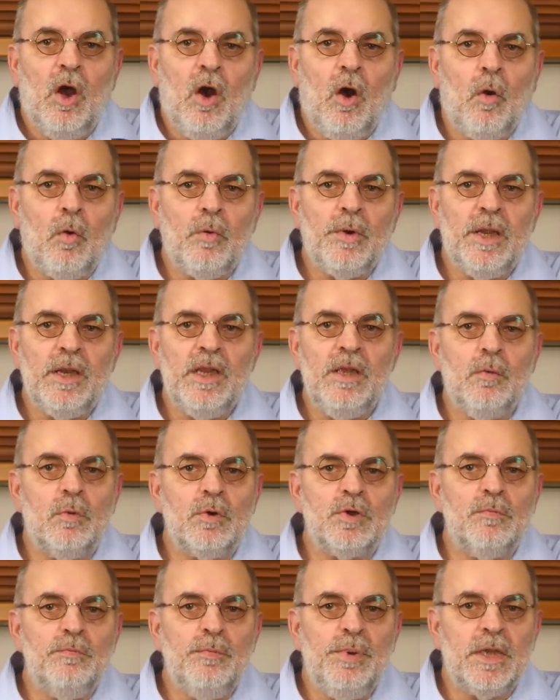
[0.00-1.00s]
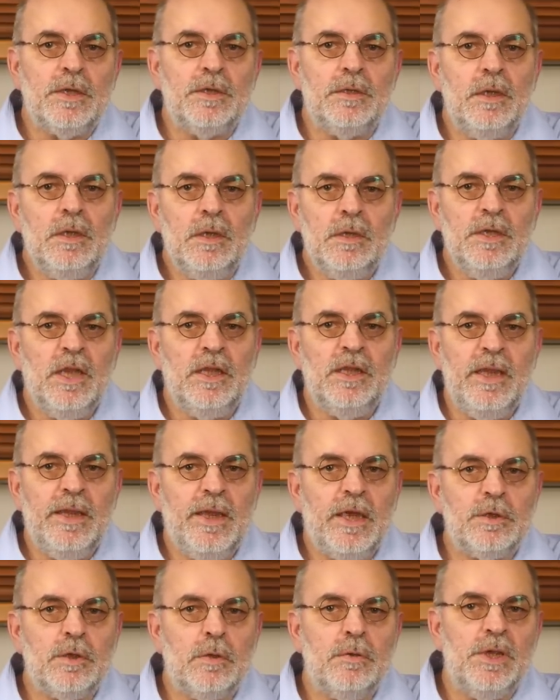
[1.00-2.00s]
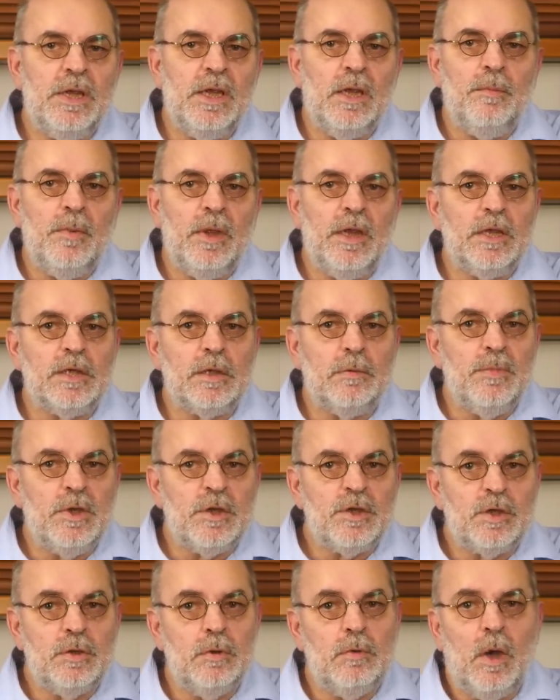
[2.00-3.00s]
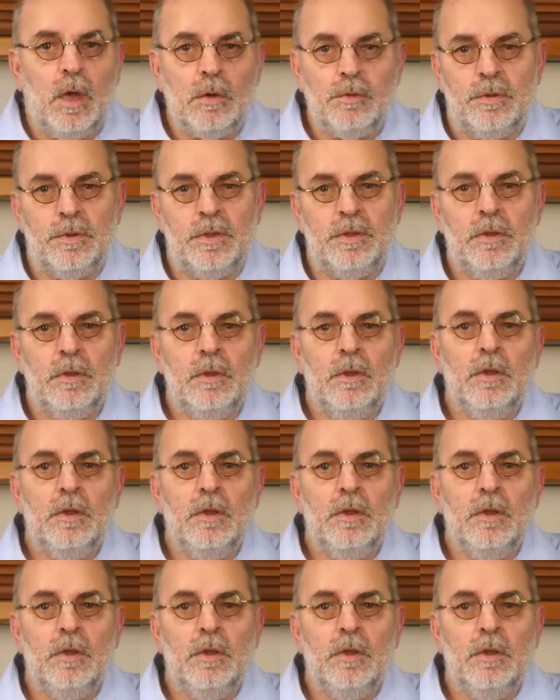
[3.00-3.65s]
already wasn't better than the S O T M S M S two hundred,